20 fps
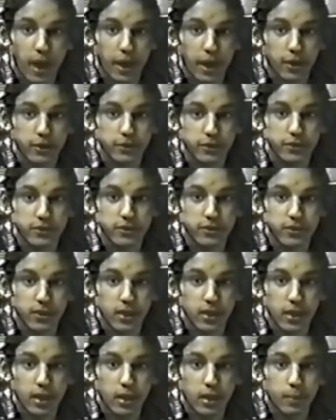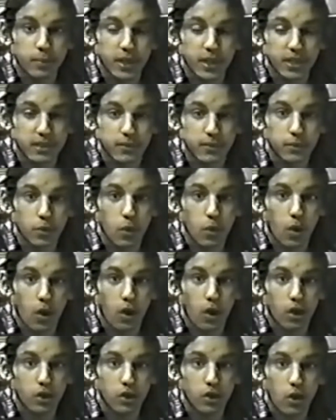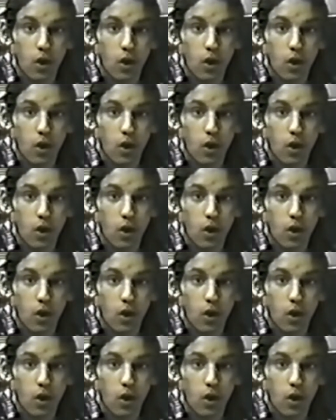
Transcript: records, because if you are